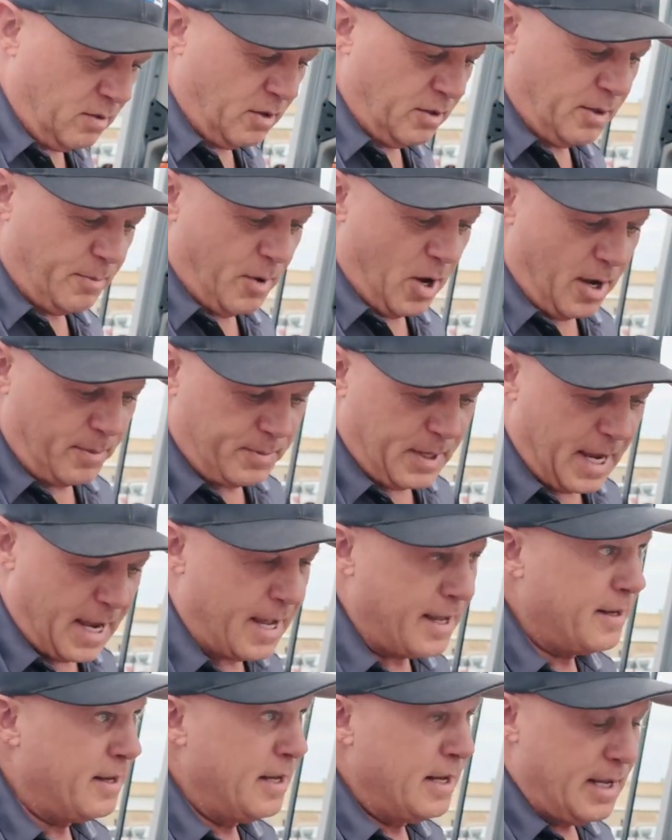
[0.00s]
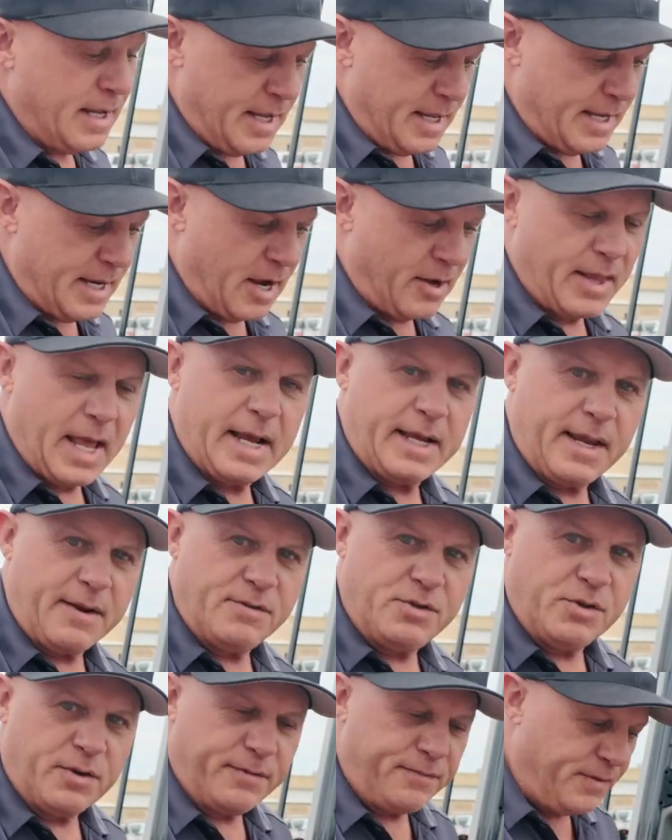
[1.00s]
on the Bobcat. Now that
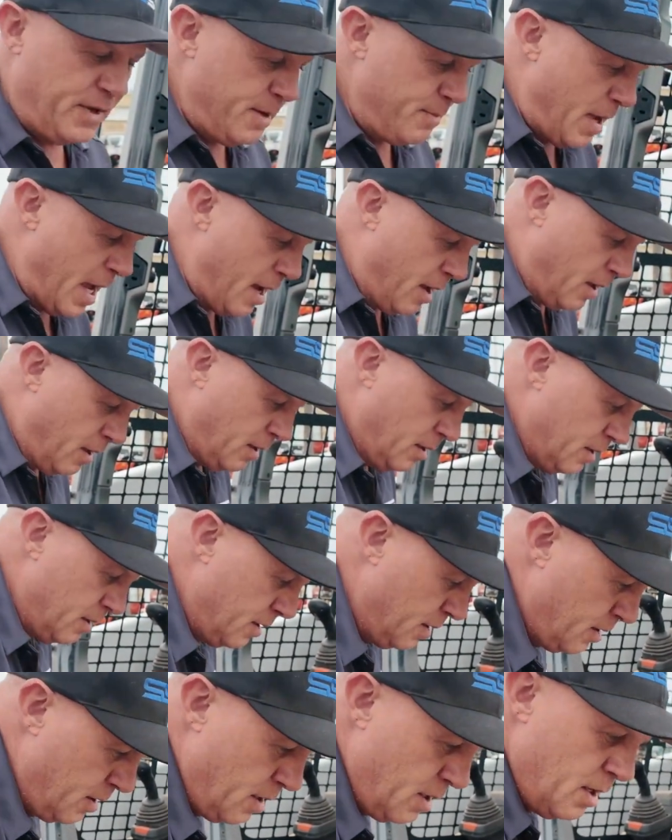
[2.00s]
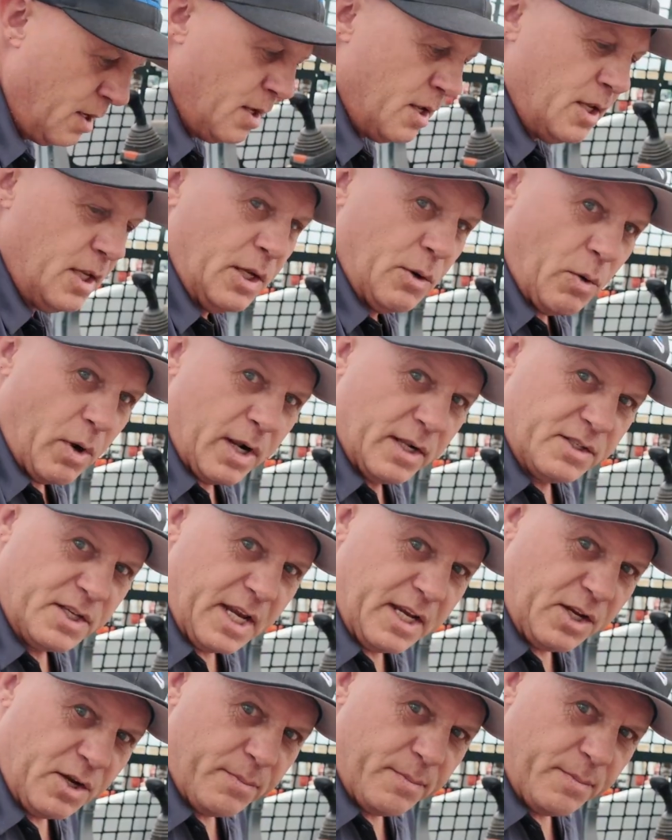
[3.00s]
gives you a female. You wanna take your